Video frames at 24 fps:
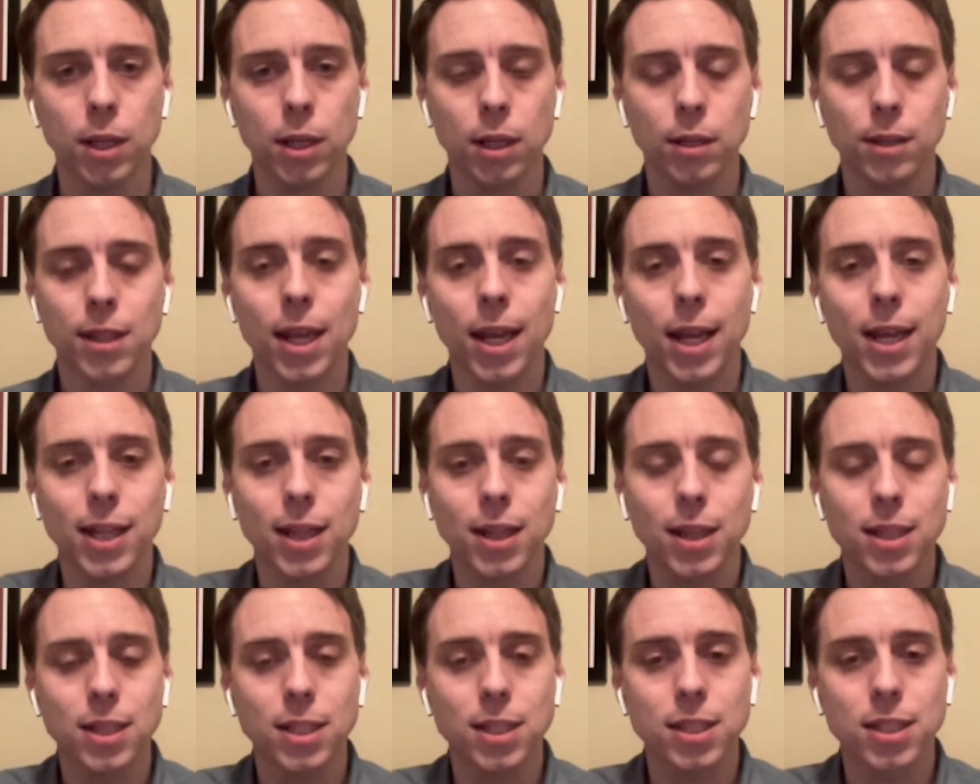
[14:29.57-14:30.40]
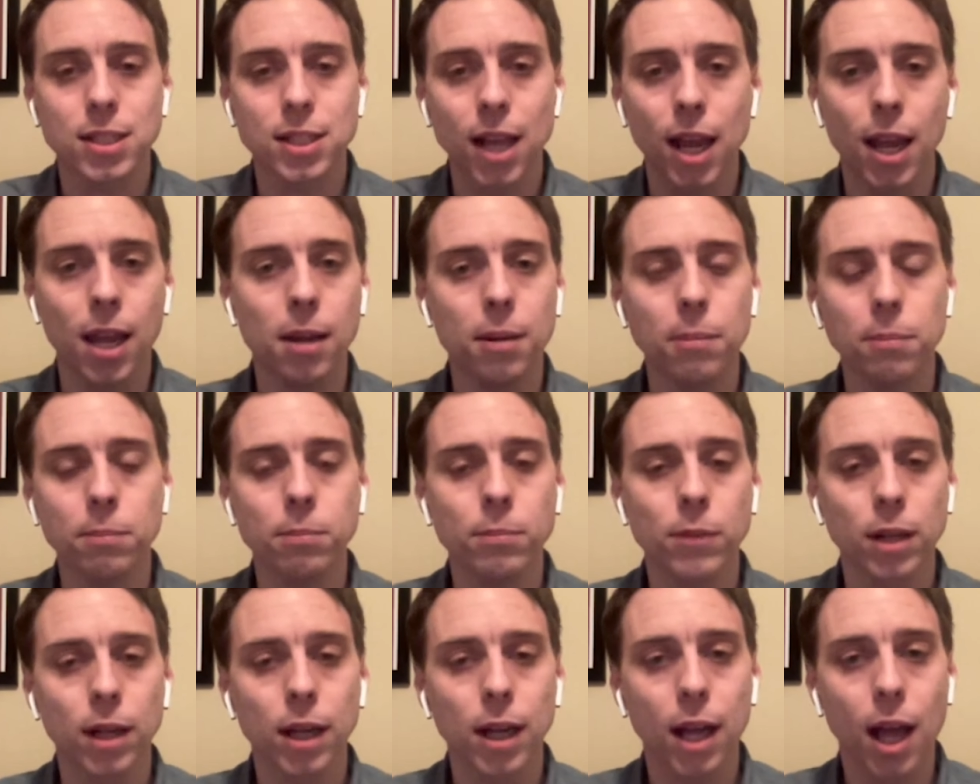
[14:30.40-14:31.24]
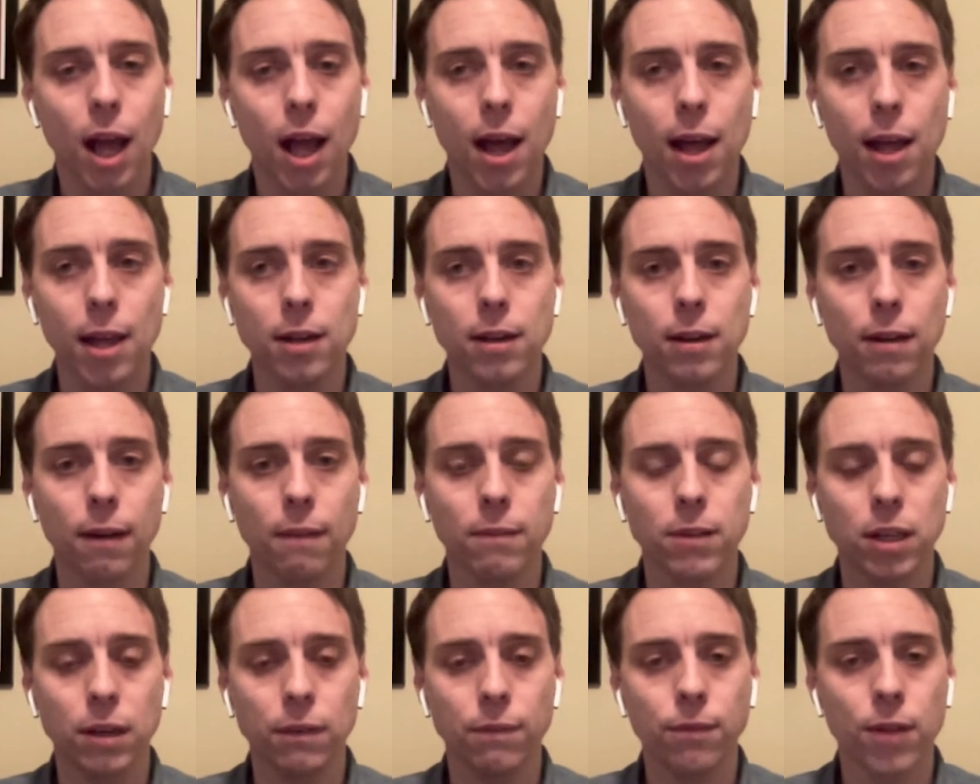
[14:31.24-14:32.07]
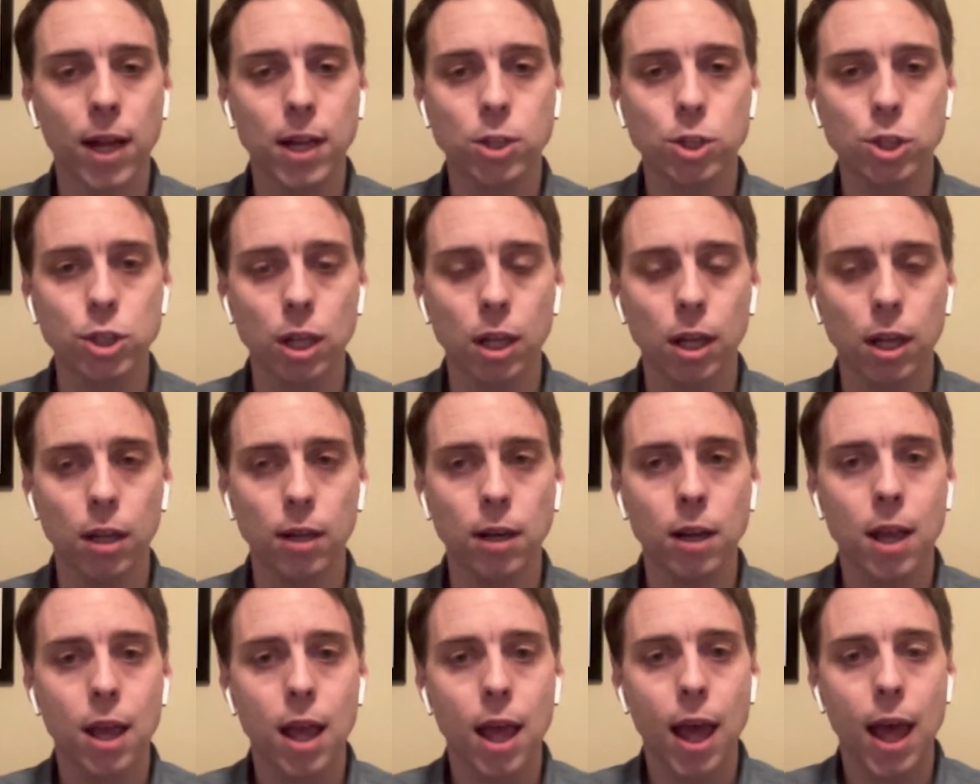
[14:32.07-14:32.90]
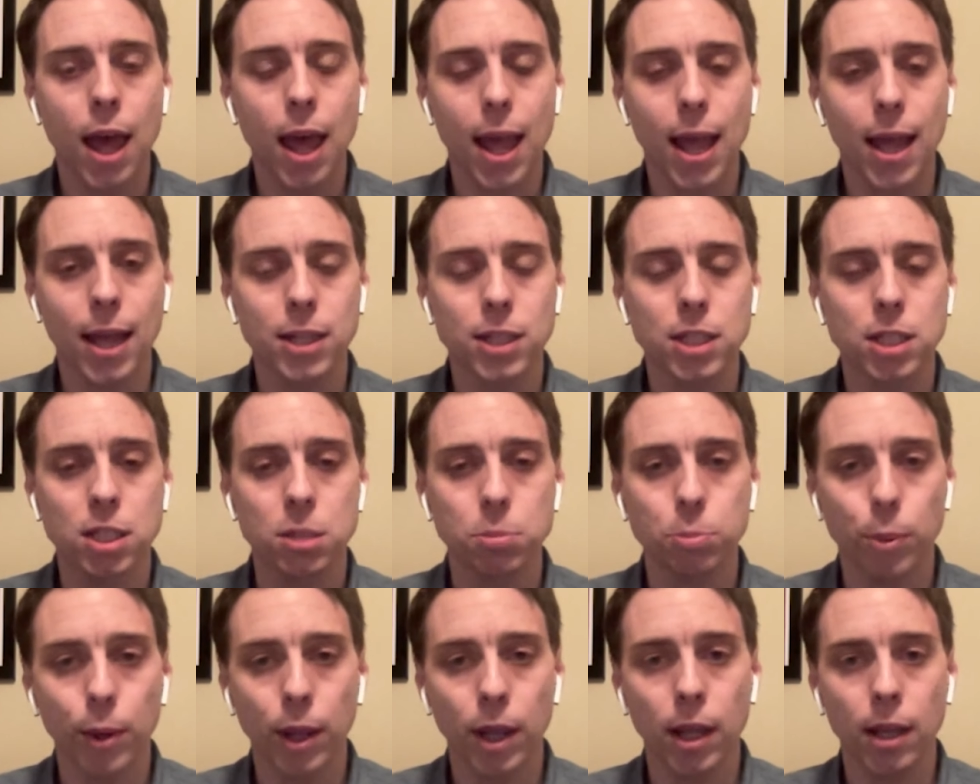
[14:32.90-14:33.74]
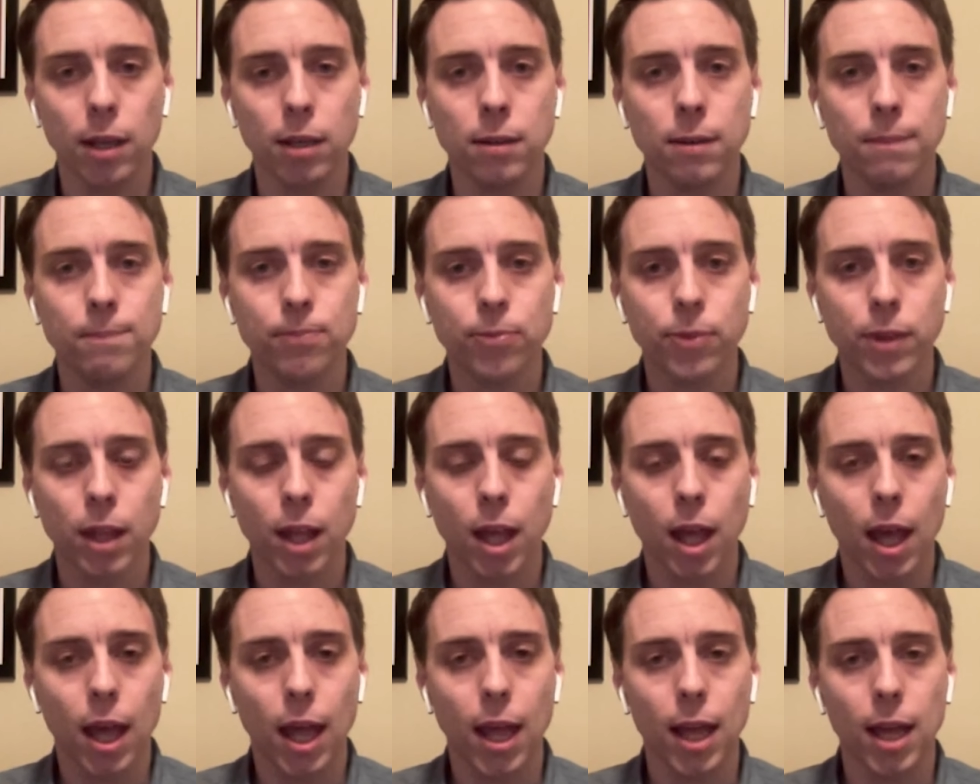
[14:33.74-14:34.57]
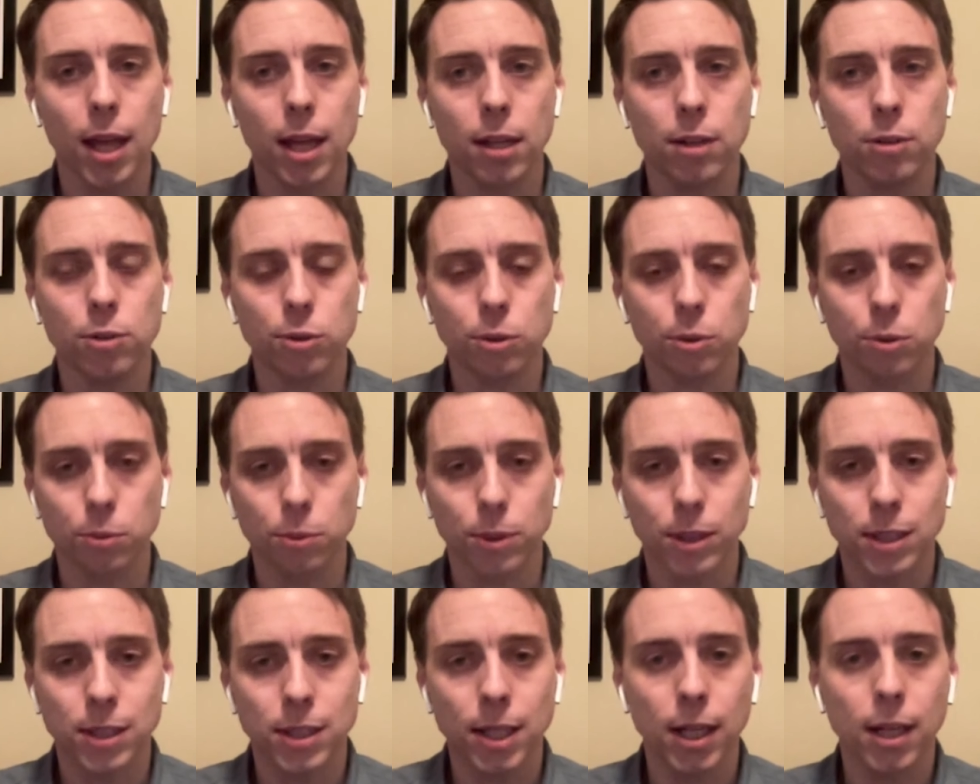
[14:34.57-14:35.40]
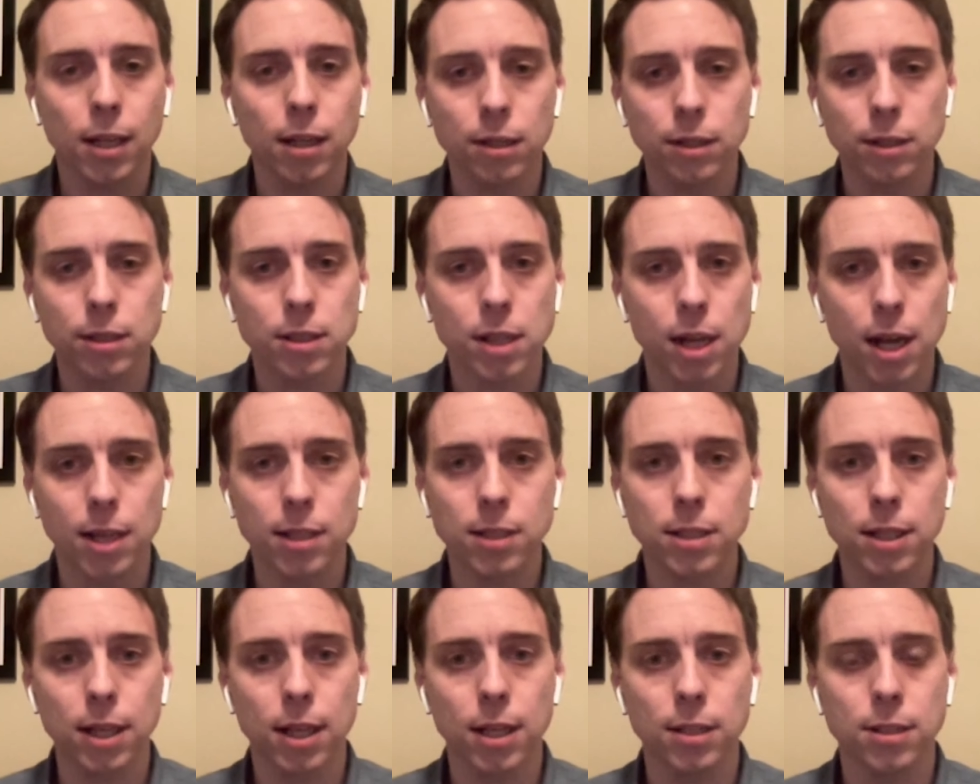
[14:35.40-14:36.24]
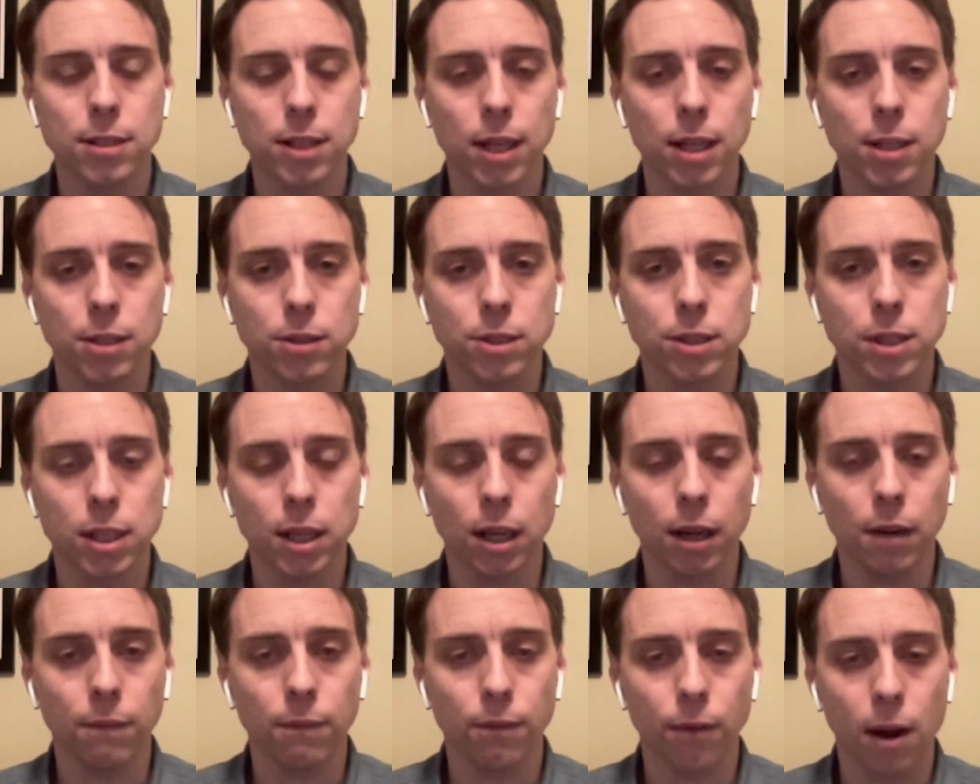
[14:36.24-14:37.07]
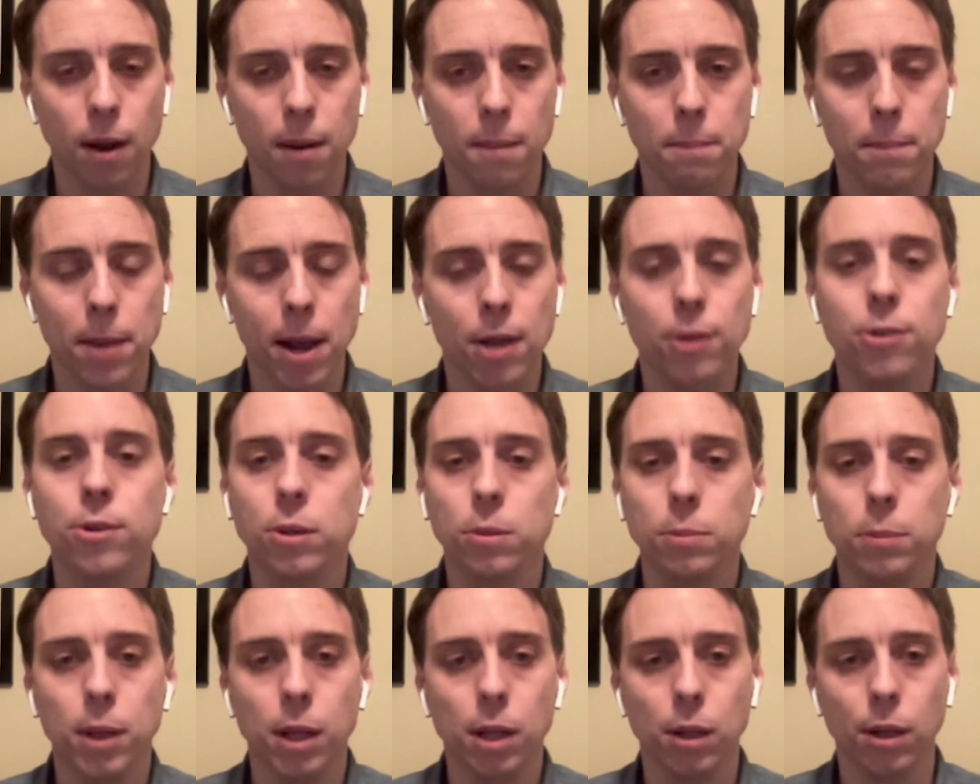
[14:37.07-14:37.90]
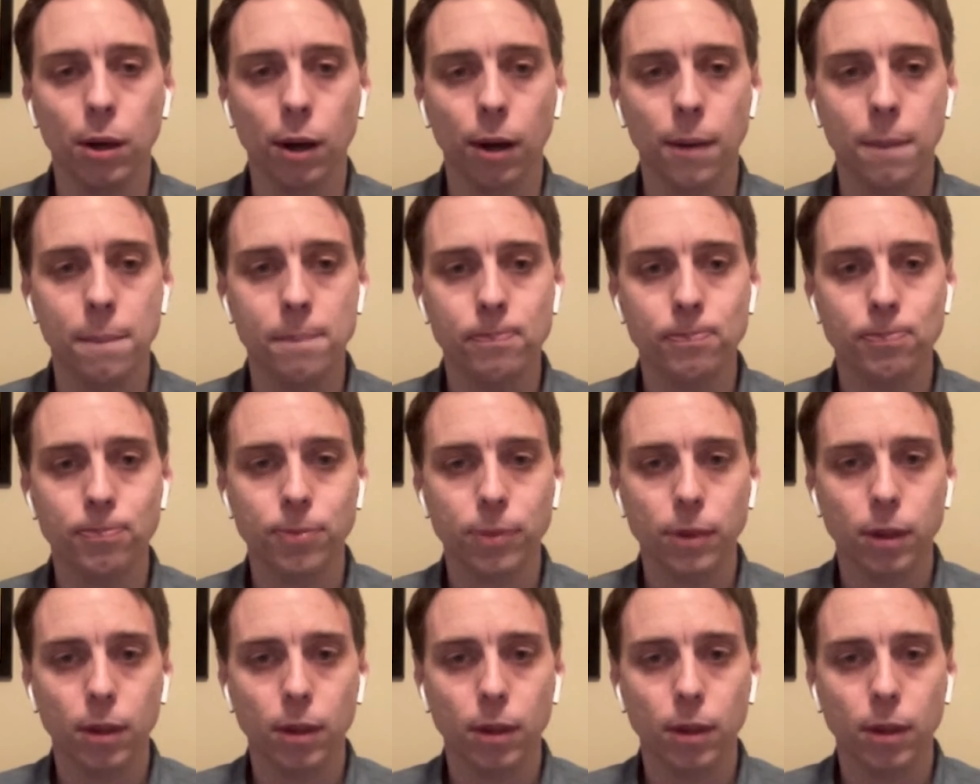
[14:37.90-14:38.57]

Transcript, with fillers: they get the same kind of deflection and spin and ridiculous nonsense that you're seeing from Matthew Miller right.